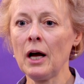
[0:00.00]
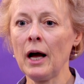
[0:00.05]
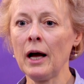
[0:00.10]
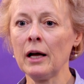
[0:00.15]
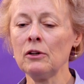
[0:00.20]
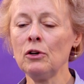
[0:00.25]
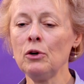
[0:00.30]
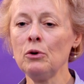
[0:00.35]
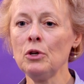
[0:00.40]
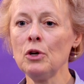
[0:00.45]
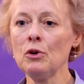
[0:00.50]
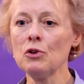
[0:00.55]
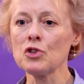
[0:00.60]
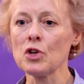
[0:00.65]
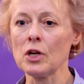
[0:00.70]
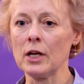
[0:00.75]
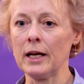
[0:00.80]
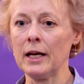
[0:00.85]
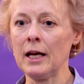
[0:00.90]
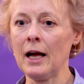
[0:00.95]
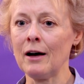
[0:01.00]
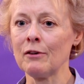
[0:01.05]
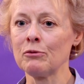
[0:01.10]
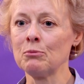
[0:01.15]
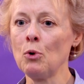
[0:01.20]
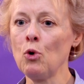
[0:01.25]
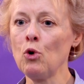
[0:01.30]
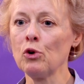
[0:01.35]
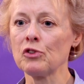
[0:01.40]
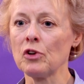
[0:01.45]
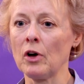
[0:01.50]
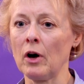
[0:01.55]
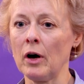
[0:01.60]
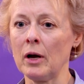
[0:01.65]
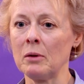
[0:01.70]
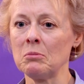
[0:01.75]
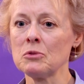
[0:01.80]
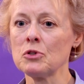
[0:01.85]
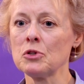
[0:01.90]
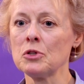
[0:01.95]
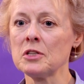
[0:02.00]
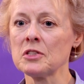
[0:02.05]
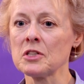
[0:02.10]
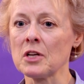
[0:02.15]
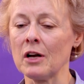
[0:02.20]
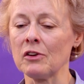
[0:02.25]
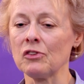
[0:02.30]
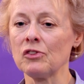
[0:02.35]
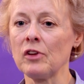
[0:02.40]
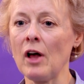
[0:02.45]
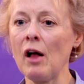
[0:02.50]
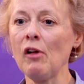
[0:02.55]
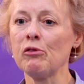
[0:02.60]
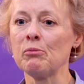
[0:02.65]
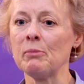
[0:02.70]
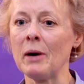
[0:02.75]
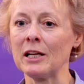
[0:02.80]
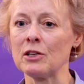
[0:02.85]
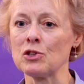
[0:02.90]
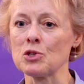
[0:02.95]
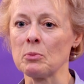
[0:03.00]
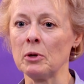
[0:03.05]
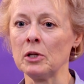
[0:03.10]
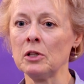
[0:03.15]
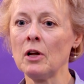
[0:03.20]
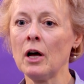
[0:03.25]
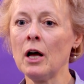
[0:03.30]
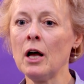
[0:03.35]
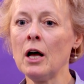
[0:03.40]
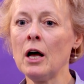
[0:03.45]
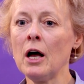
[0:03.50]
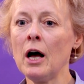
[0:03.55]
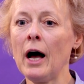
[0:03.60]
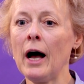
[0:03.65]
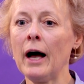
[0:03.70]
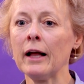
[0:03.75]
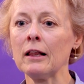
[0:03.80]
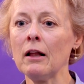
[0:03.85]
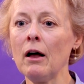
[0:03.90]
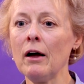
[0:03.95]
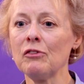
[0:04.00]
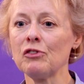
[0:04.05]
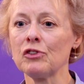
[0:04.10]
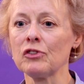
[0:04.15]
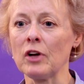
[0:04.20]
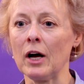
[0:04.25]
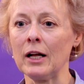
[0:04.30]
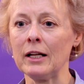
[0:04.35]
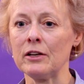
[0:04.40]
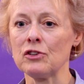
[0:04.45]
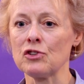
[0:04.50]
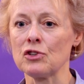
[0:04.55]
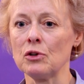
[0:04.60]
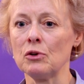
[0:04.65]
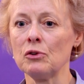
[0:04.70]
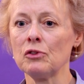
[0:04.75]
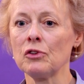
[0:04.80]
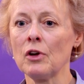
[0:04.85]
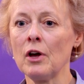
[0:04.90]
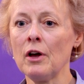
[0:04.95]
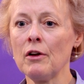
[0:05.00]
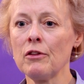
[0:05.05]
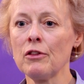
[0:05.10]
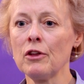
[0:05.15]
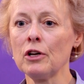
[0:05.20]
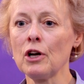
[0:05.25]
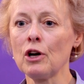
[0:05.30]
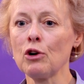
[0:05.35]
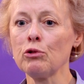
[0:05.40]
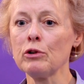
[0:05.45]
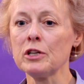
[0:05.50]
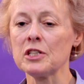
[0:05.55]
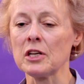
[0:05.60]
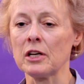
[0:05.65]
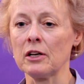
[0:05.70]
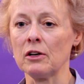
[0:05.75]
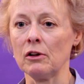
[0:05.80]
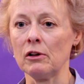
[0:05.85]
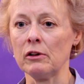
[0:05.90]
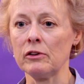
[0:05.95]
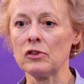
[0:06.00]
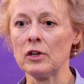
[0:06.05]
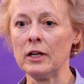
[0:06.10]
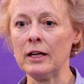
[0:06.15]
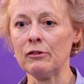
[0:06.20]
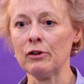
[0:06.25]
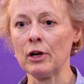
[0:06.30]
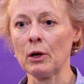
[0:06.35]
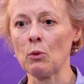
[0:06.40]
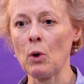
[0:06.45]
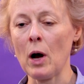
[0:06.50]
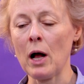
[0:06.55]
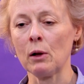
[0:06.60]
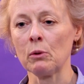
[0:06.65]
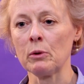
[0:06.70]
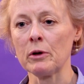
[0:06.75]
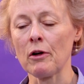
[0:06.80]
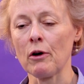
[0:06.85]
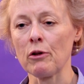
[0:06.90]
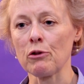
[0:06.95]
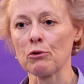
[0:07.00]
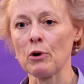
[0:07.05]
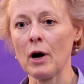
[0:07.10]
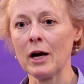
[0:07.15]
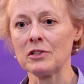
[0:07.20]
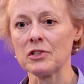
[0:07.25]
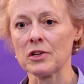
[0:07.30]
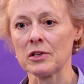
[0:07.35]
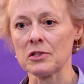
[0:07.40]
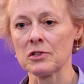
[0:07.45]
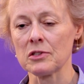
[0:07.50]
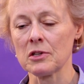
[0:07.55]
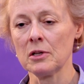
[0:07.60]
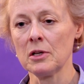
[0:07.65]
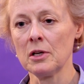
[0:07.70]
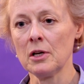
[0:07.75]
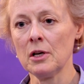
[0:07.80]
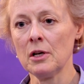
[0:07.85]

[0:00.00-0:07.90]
and who usually have more time to discuss self-management and lifestyle issues that are critical to living well with arthritis.